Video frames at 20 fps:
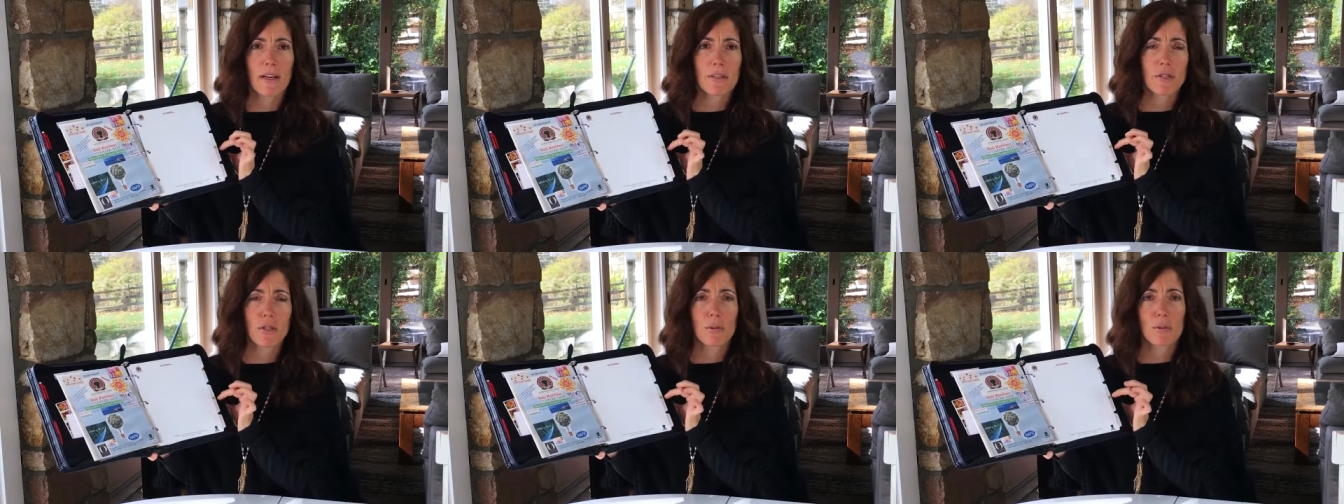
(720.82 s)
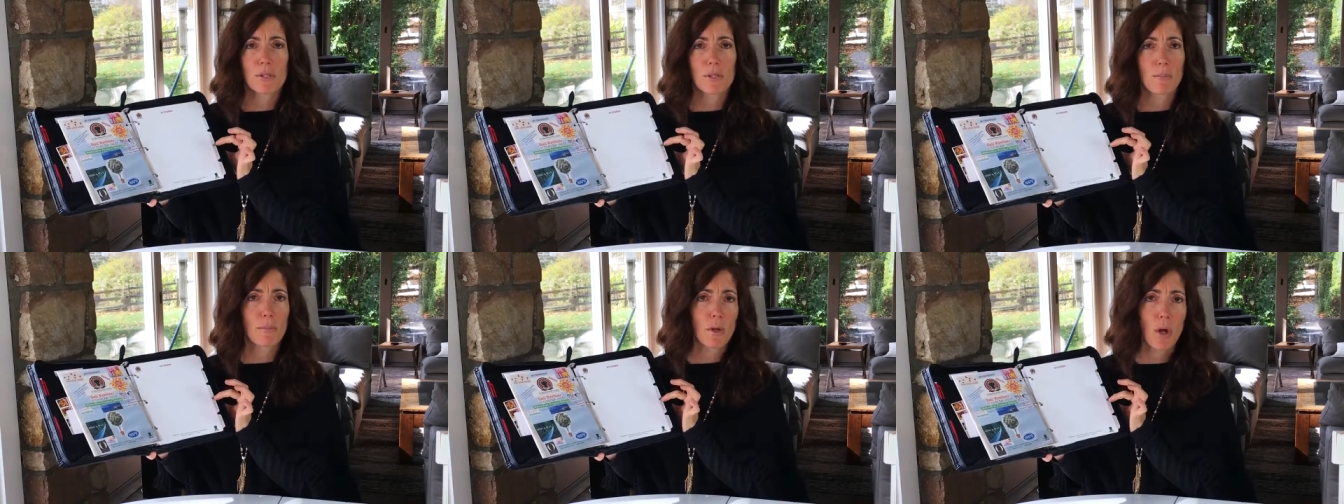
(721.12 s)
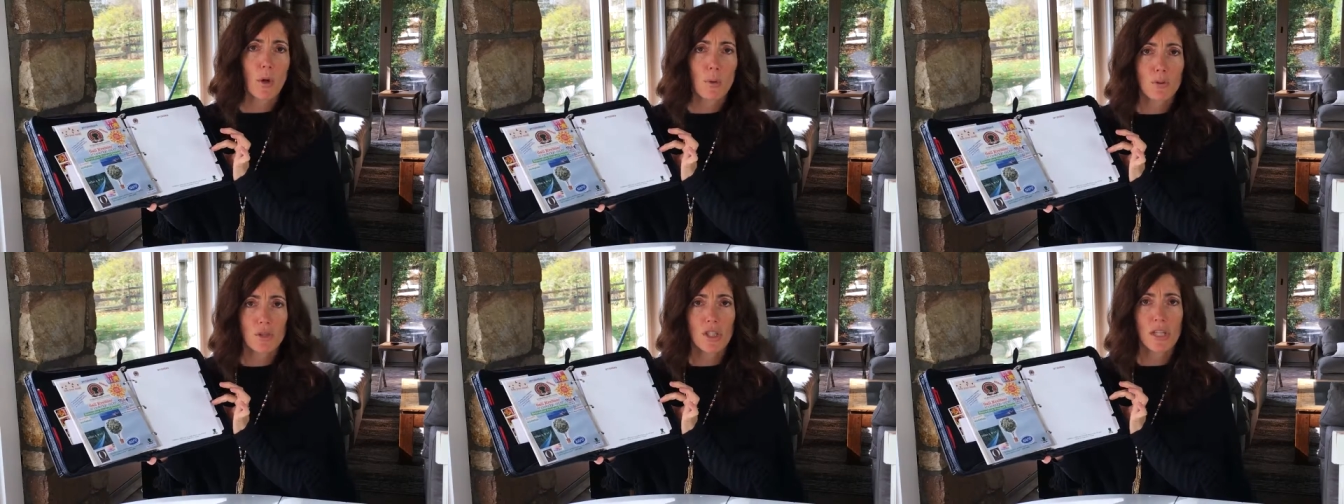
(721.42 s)
I do some
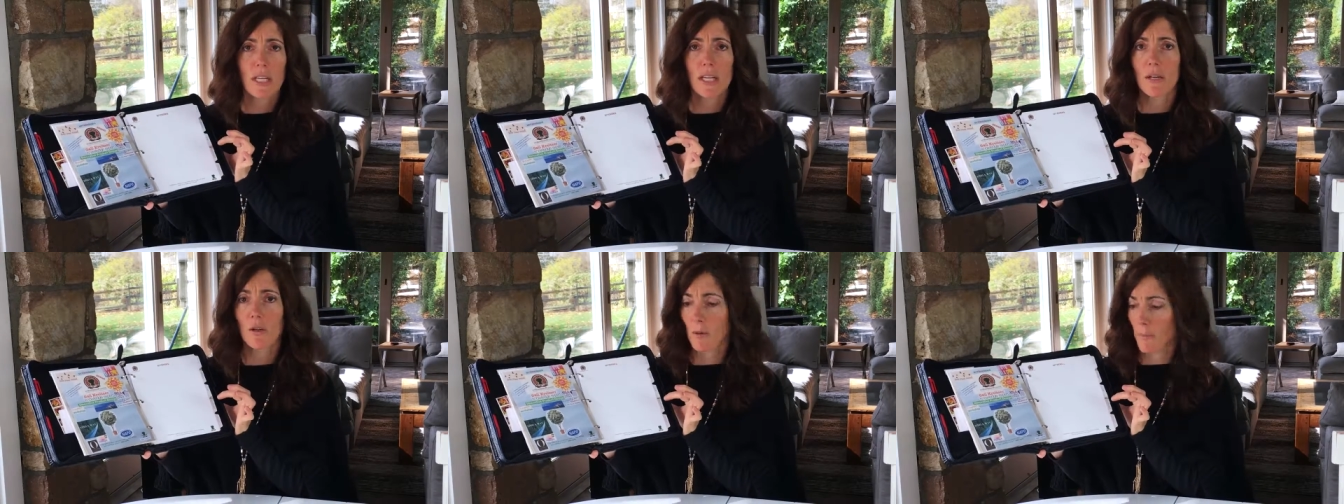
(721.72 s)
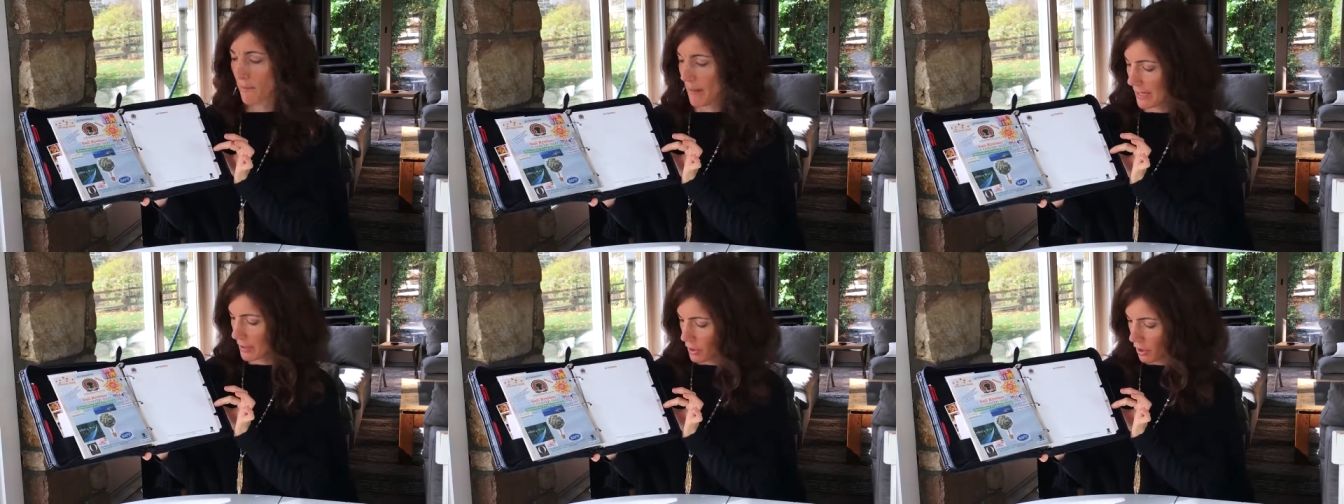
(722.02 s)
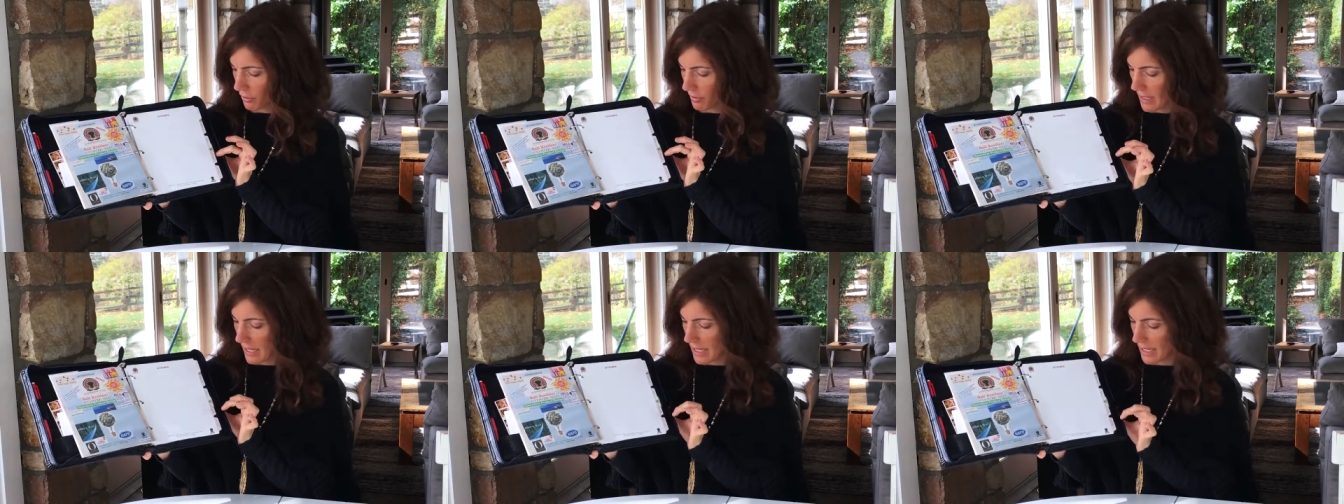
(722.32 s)
coaching or
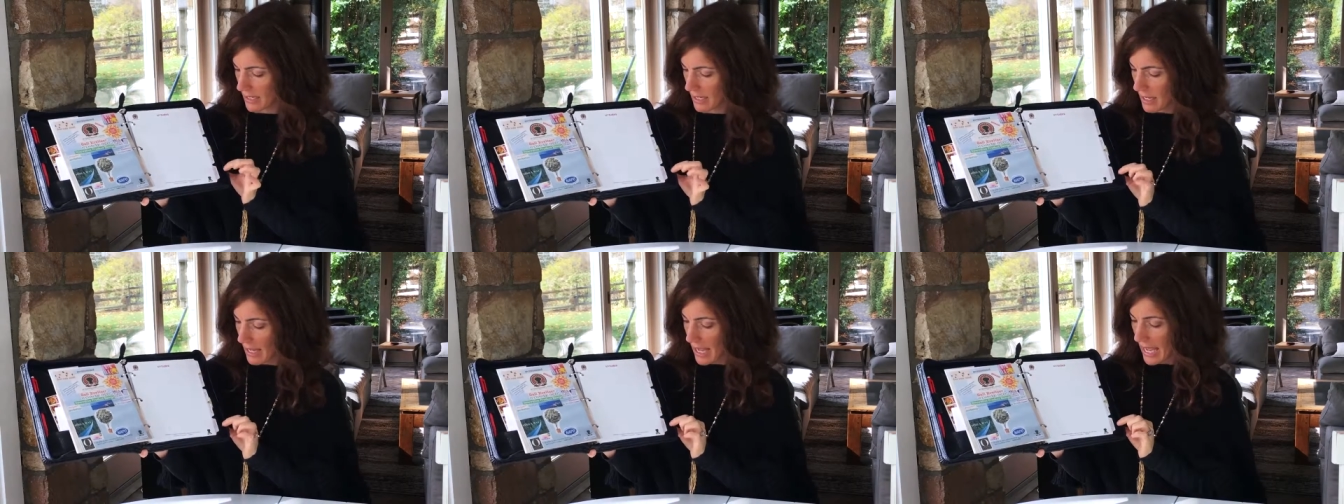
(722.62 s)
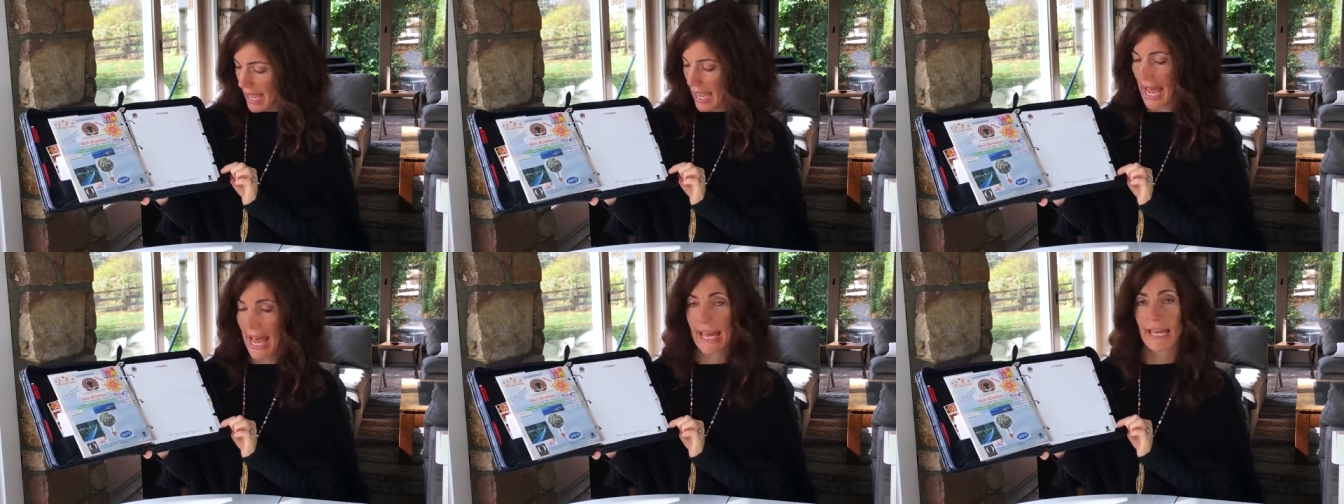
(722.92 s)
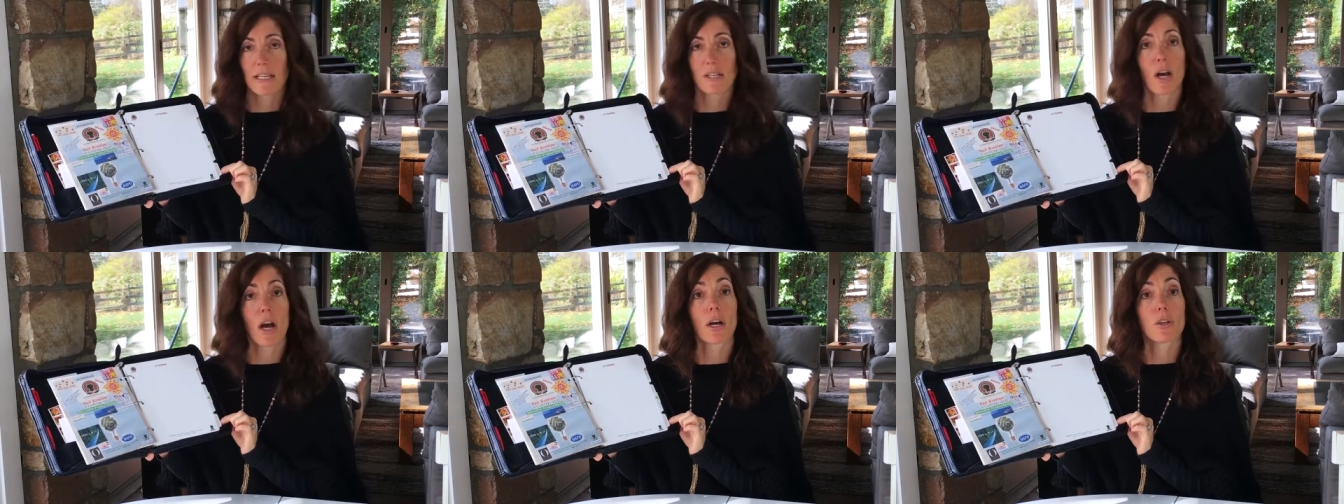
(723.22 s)
mentoring,
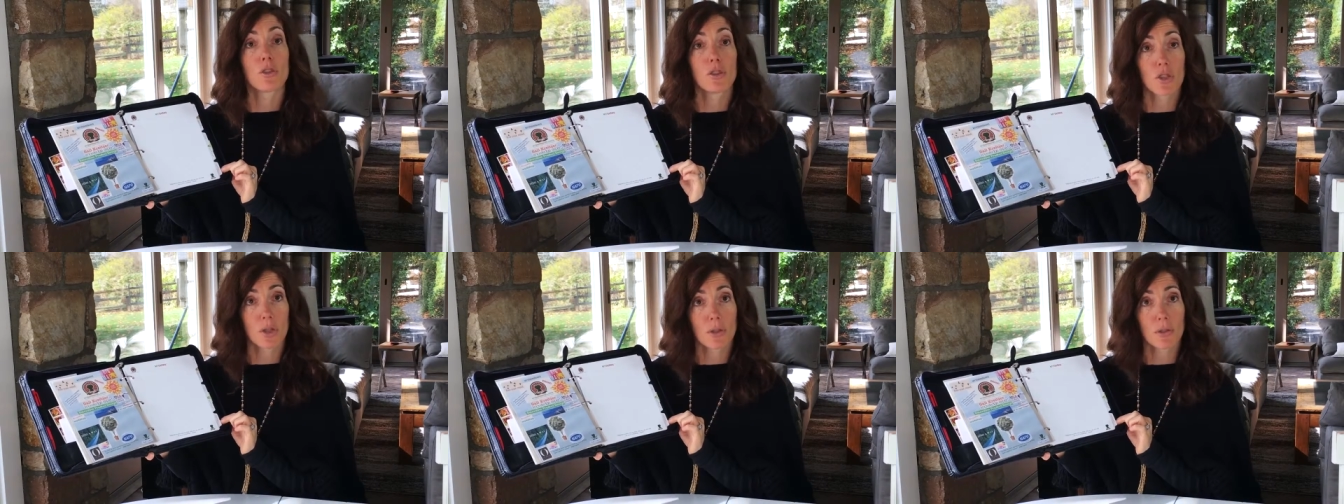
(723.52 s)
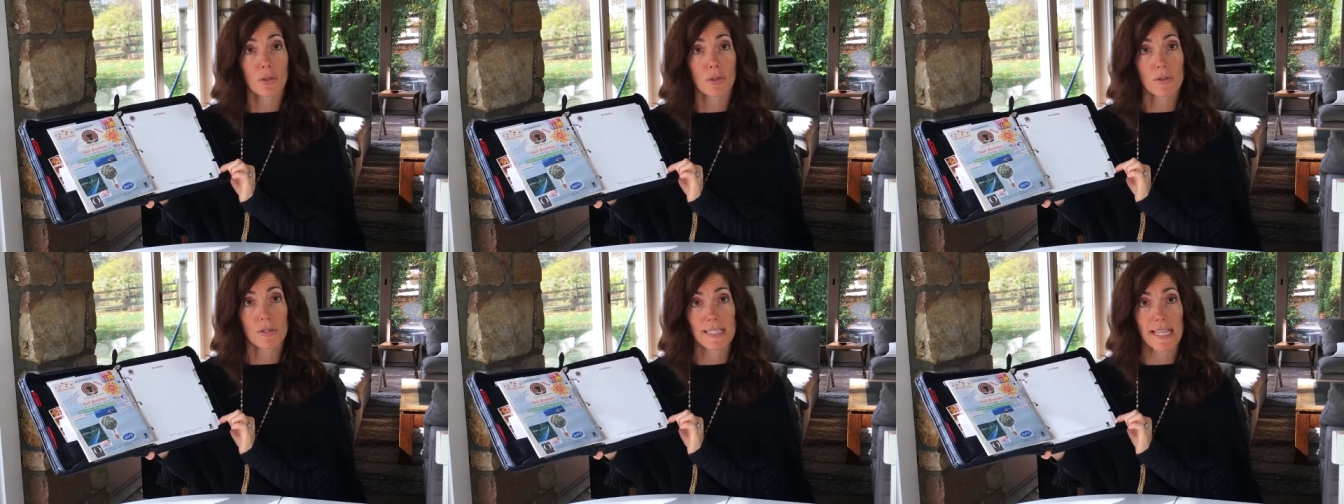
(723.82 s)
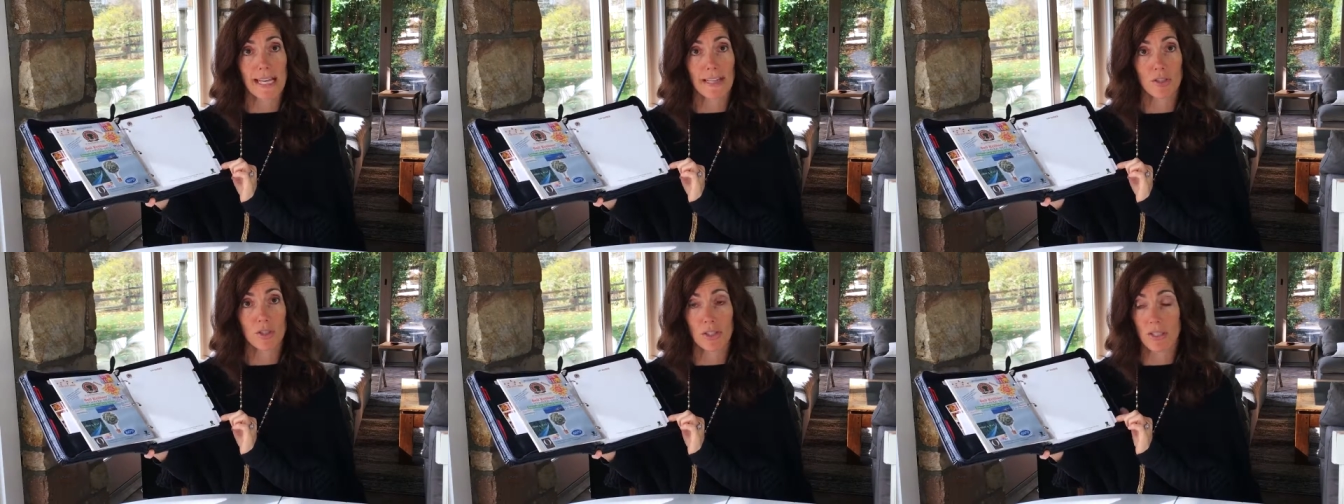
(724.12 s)
and a journal
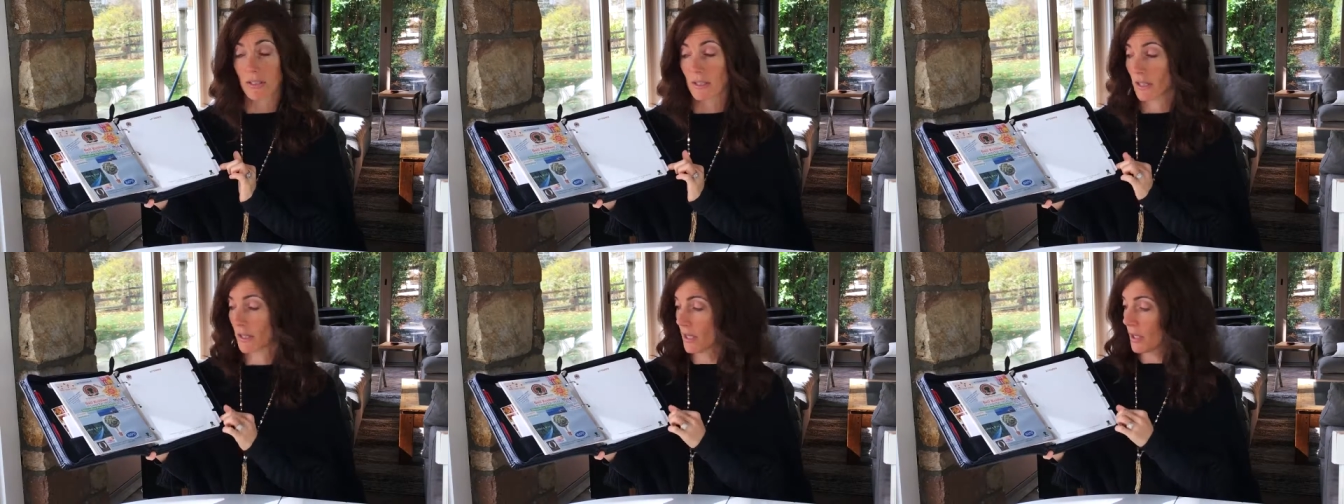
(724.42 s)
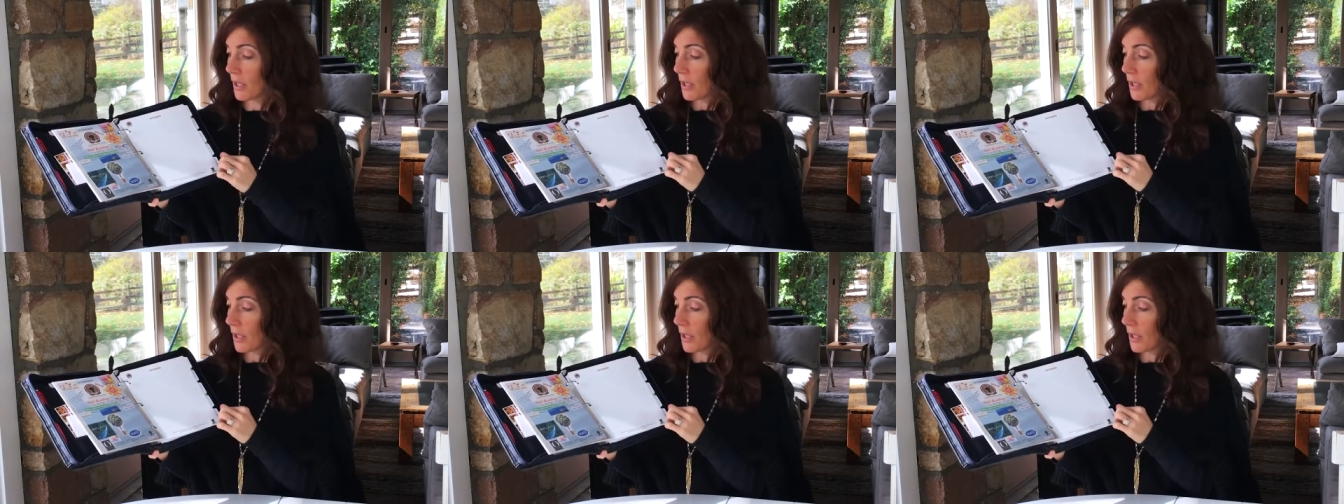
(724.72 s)
section.